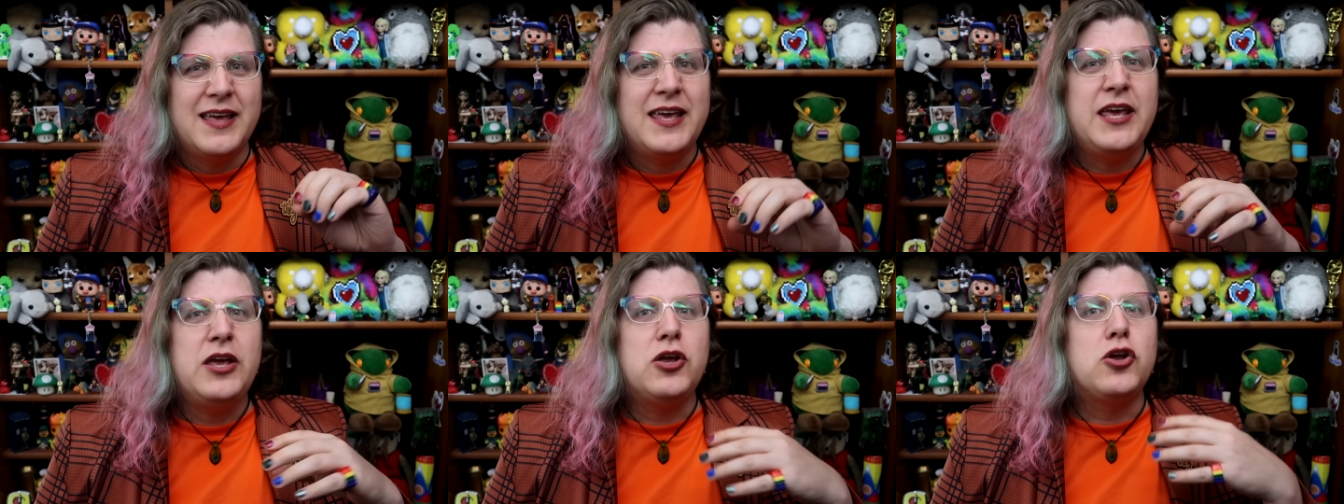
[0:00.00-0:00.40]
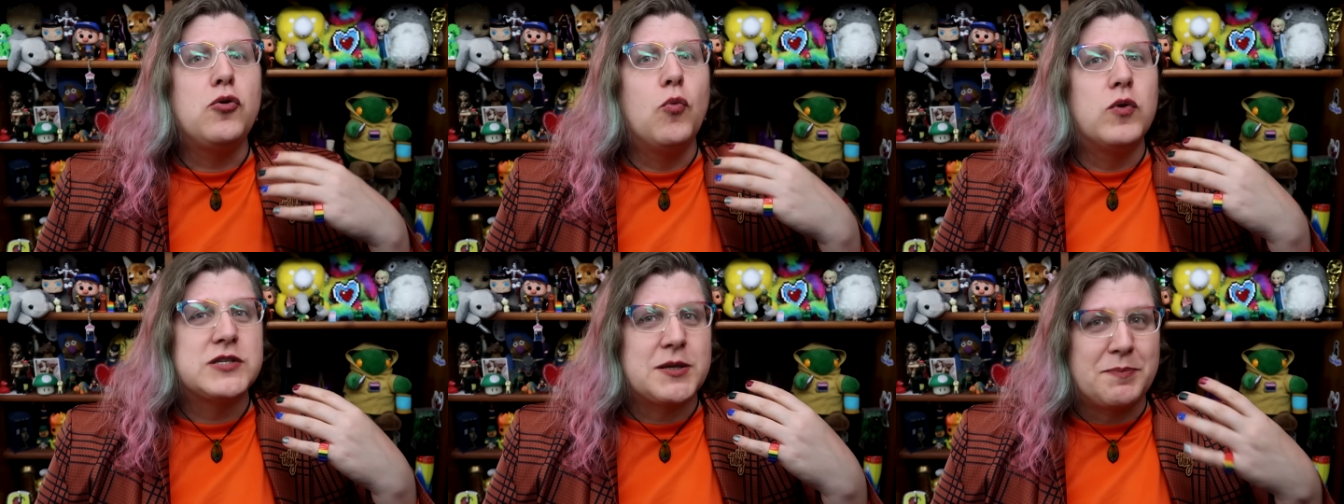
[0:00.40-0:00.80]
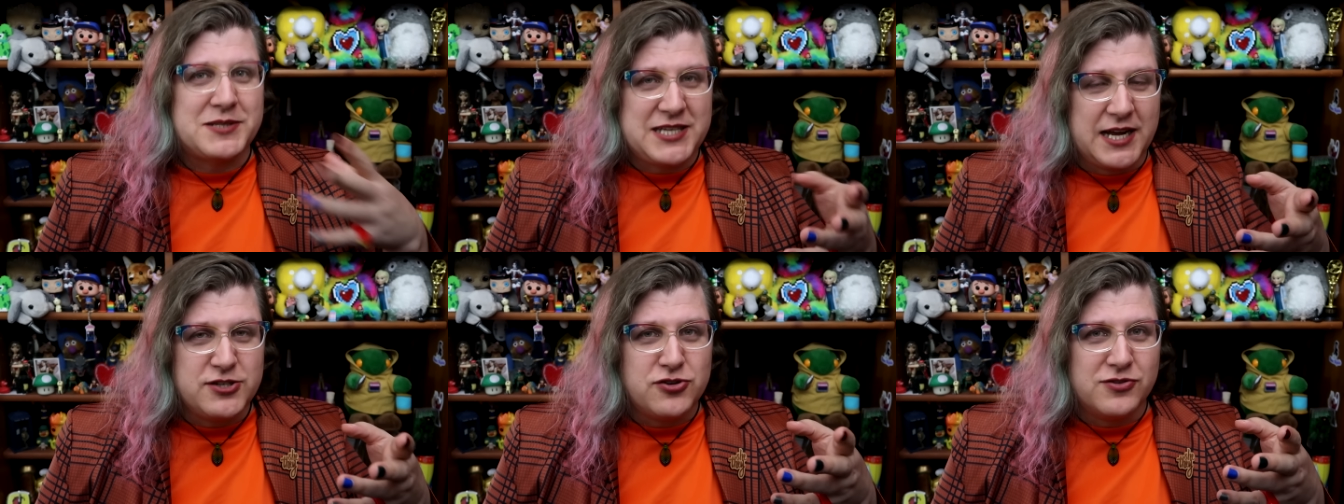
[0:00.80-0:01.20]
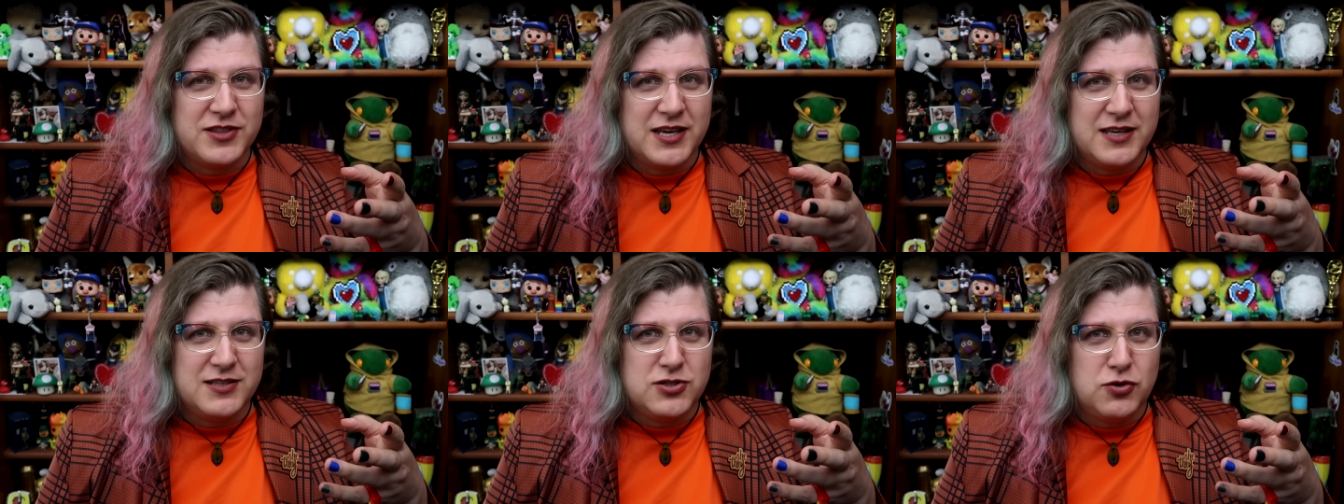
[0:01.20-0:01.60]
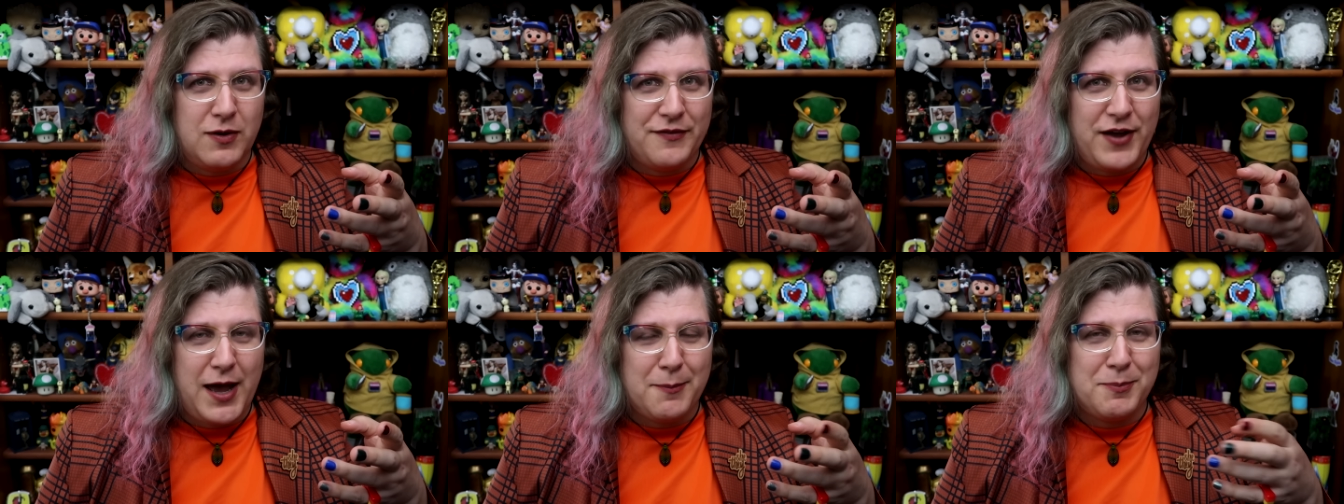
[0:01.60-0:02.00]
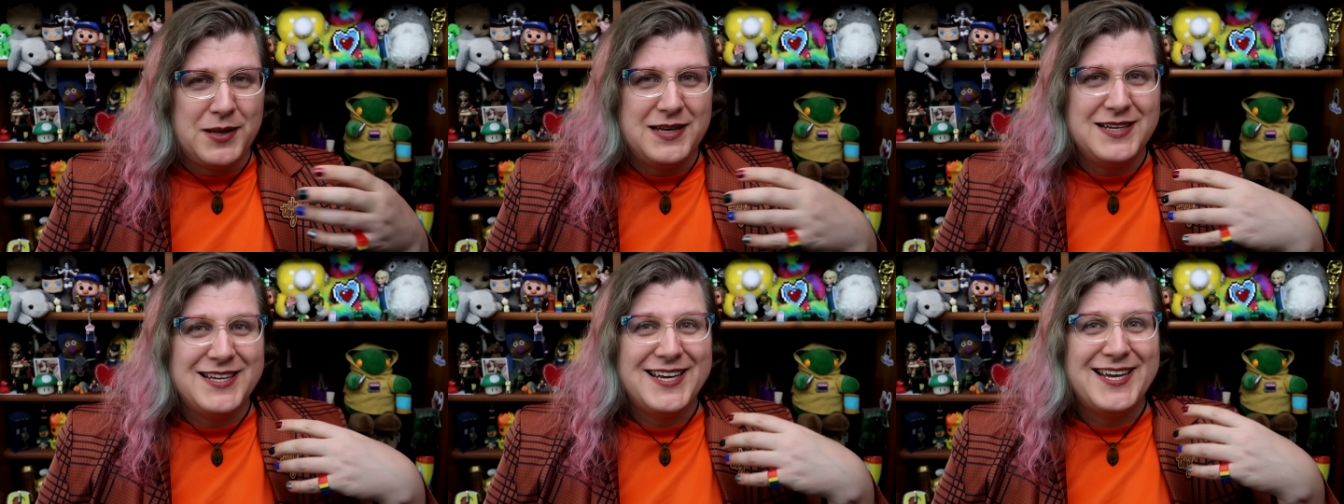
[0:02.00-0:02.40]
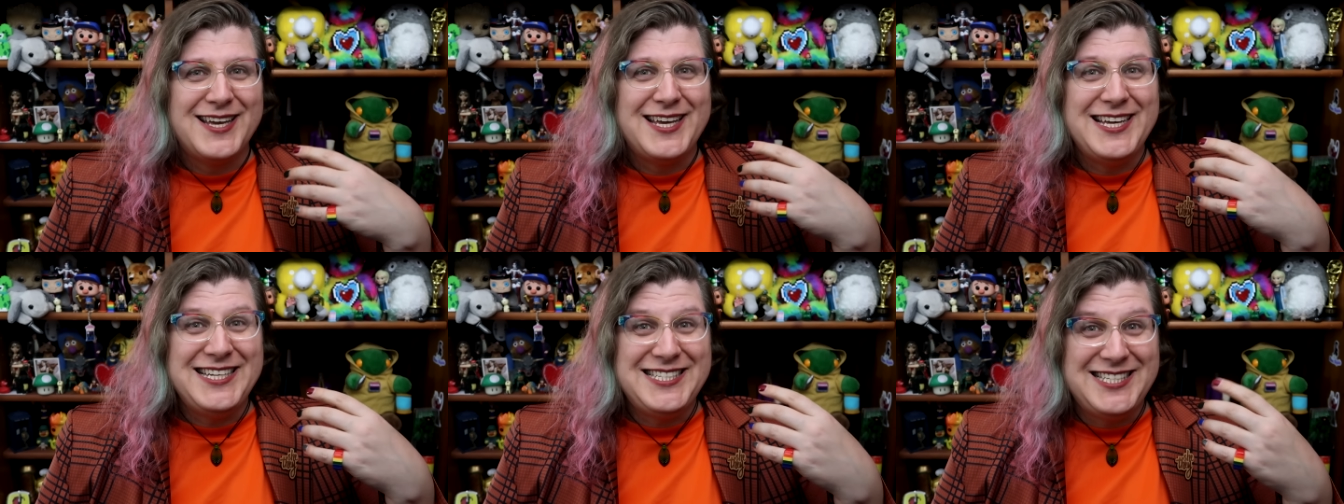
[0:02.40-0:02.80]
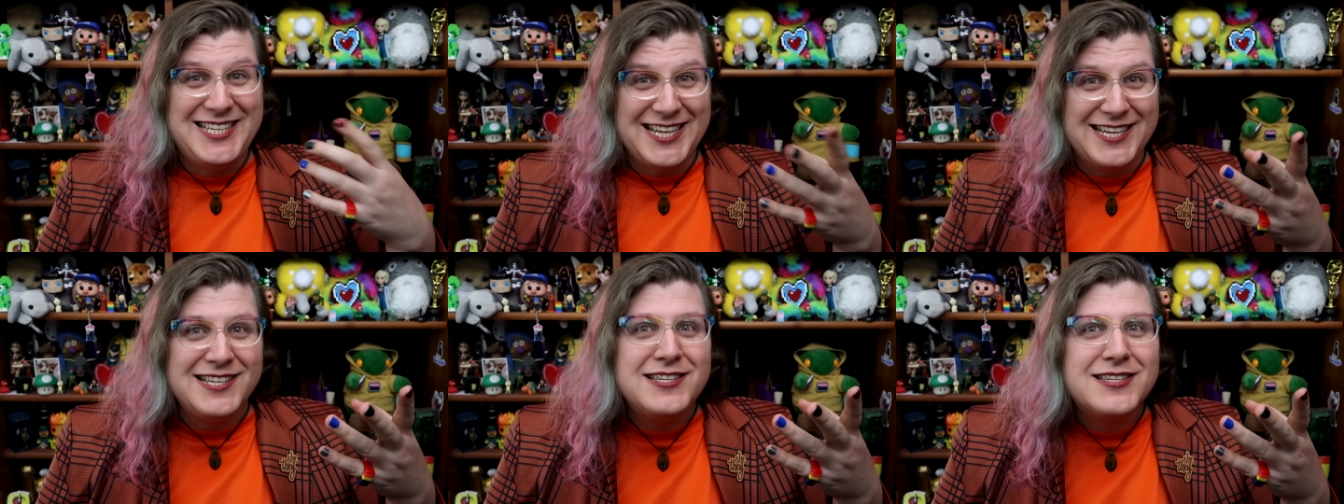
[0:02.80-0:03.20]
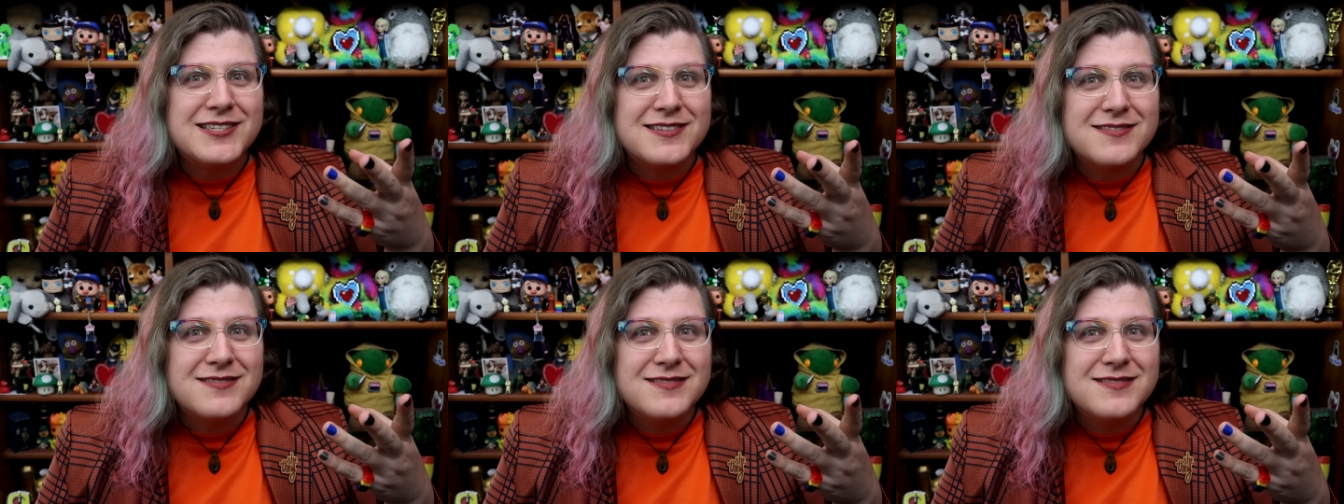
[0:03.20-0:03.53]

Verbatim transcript: he was a potential thing to have happened. He didn't.